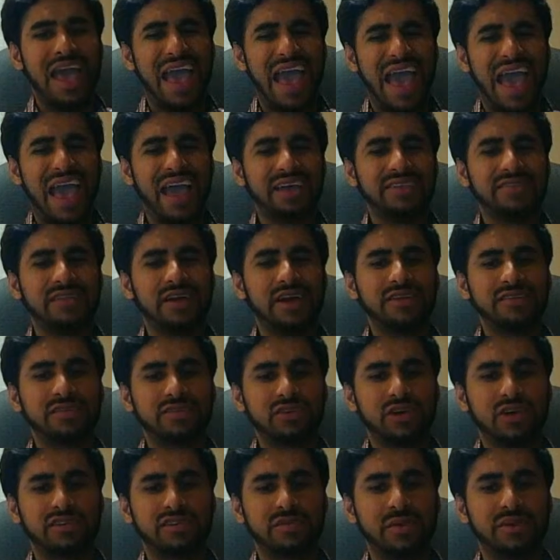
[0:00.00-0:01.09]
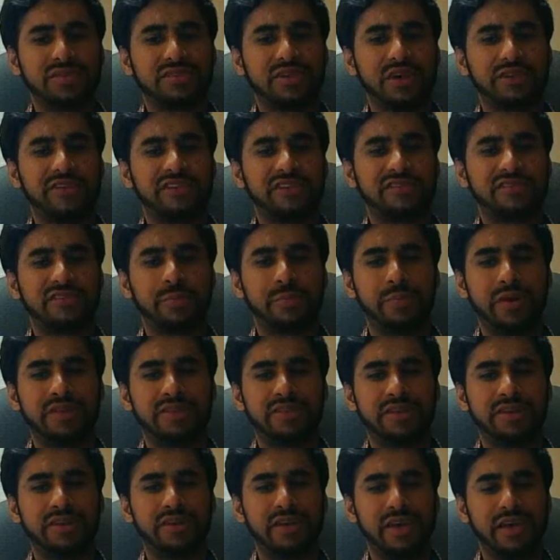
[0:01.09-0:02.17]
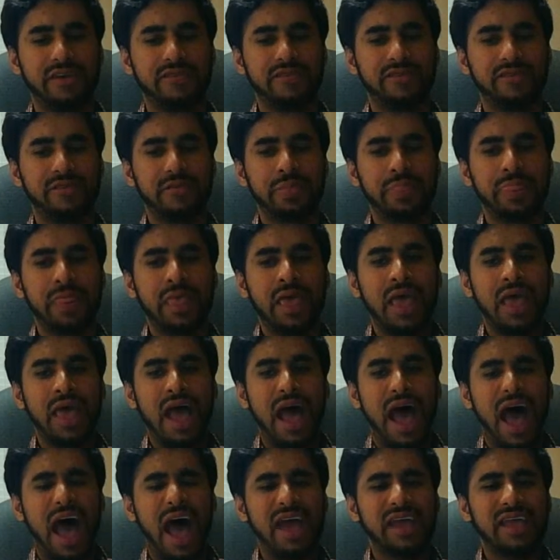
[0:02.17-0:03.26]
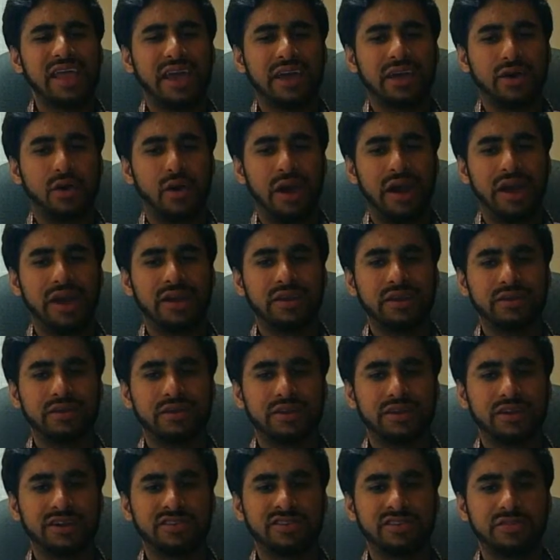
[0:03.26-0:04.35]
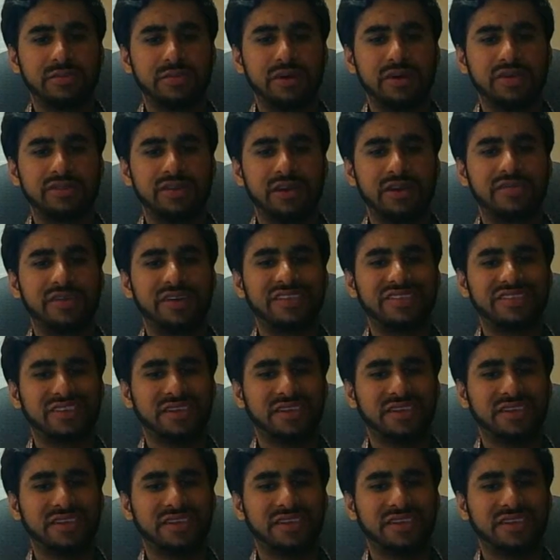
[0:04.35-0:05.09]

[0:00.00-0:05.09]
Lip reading: As a customer service representative, I acquired customer service